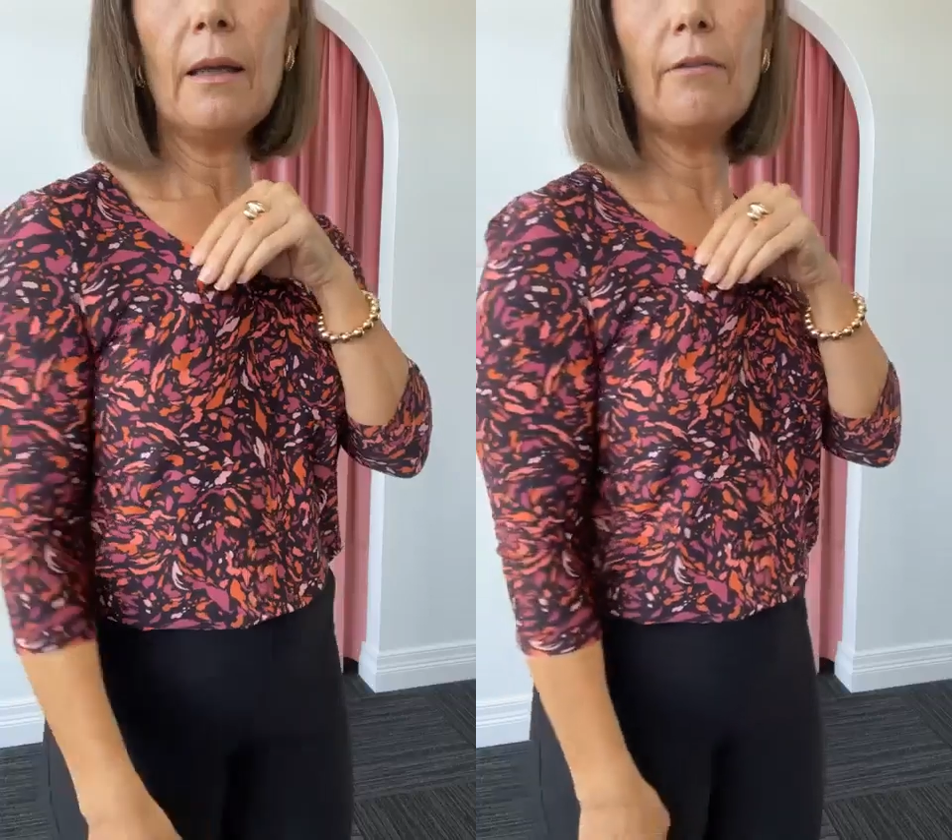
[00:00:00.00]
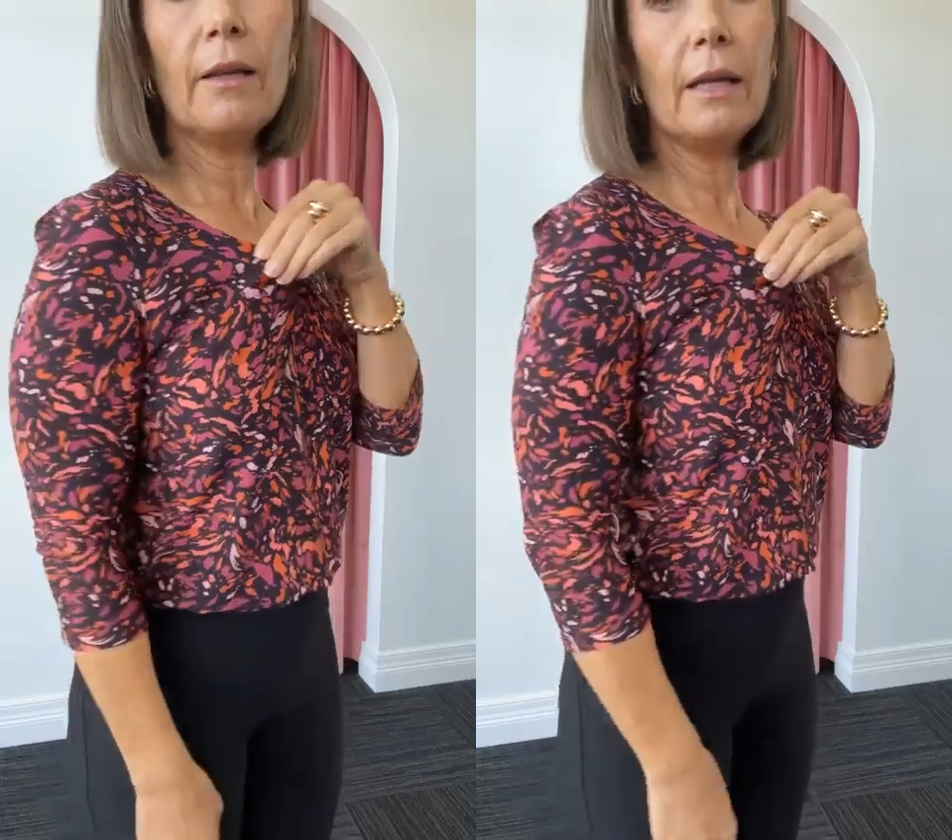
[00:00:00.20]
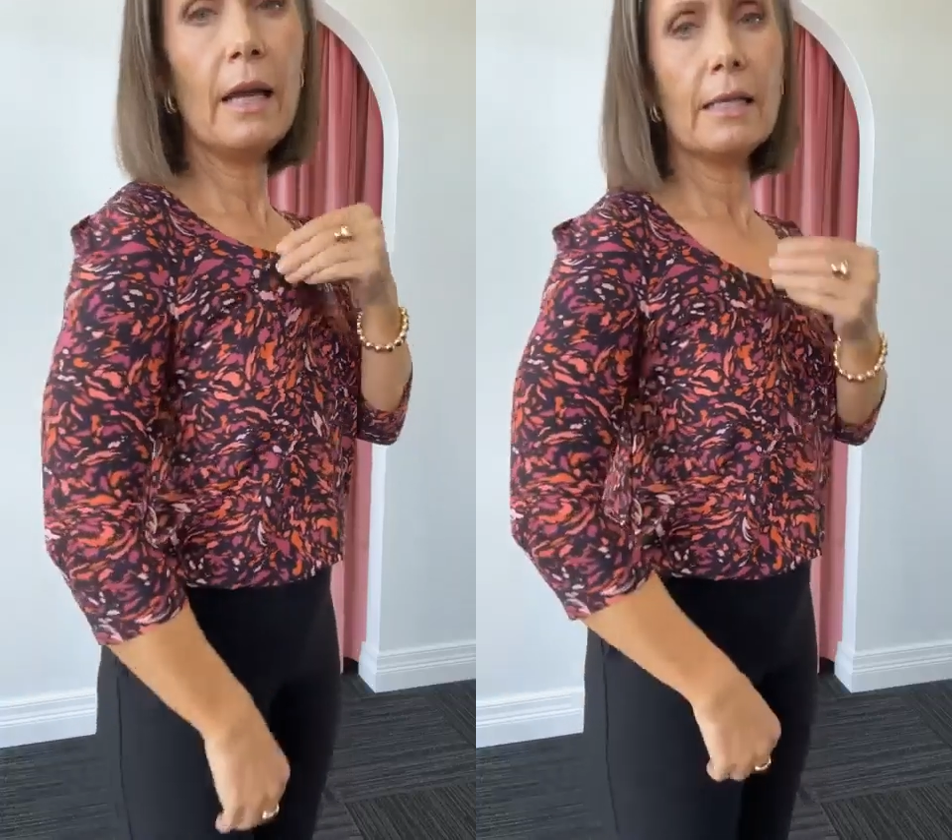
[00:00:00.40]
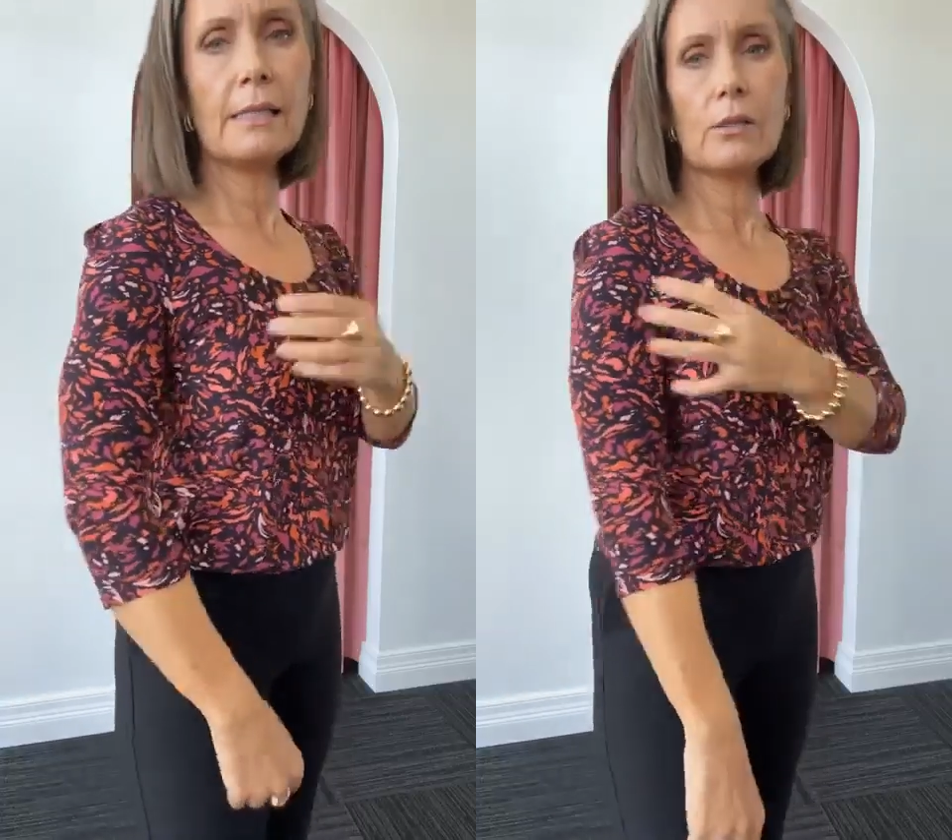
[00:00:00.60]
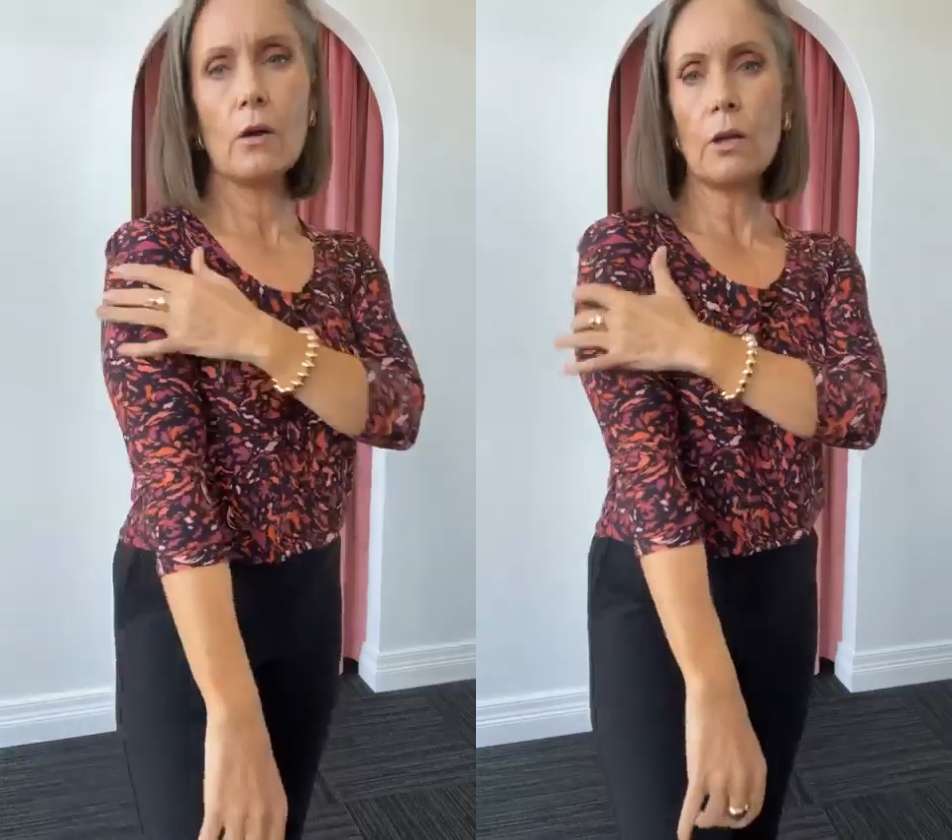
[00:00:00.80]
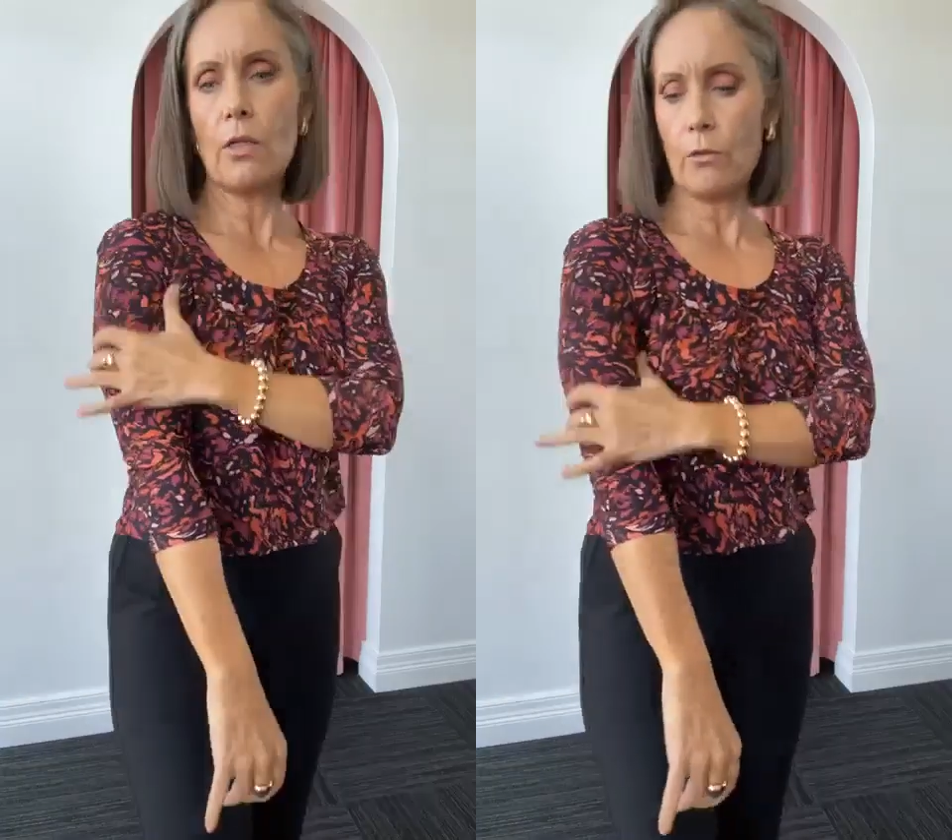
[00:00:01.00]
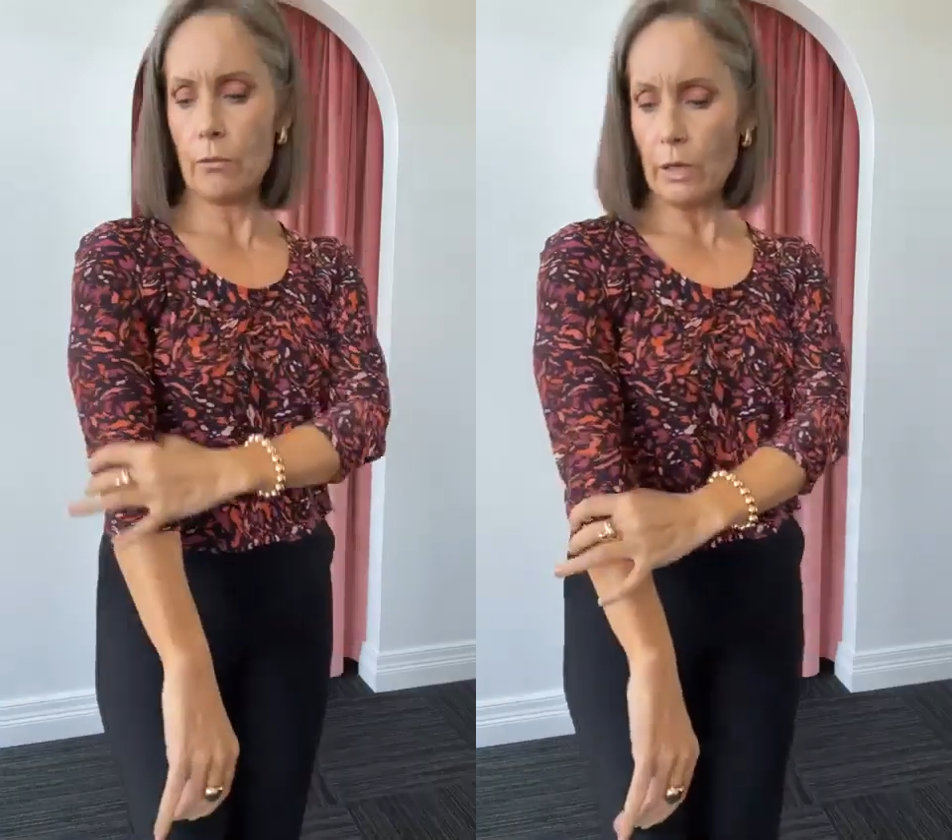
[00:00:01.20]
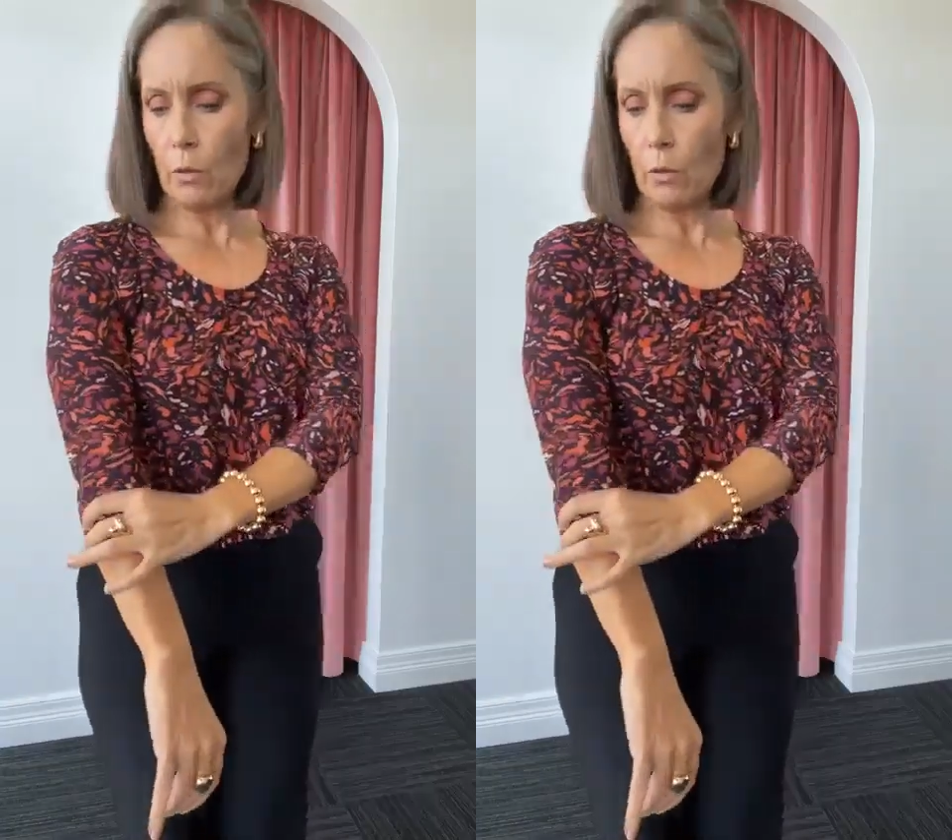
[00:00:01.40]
Lovely. It's got a